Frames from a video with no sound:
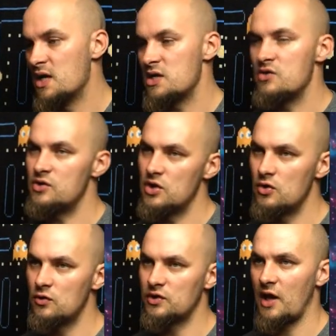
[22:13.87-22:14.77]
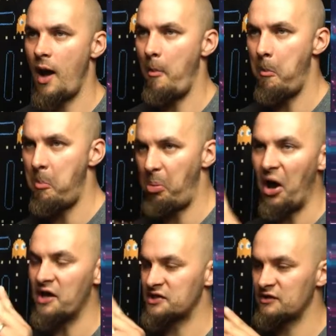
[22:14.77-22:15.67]
You use a
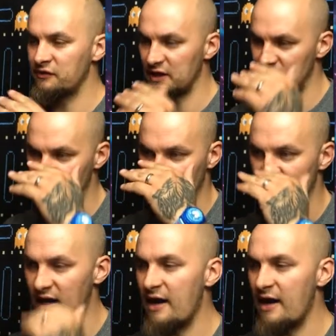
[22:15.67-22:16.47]
burst of this shit